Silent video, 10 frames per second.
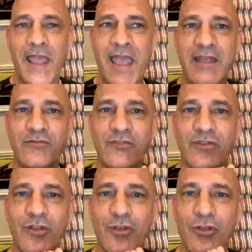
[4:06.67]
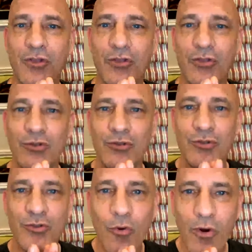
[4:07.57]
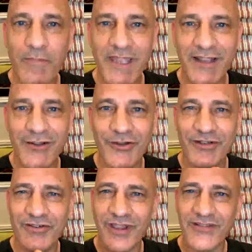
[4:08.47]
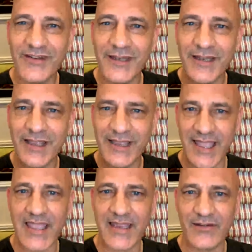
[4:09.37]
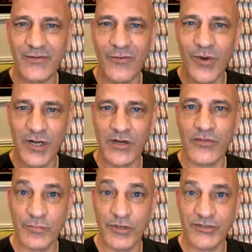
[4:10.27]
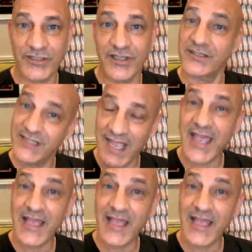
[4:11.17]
And your being good doesn't negate what another person does.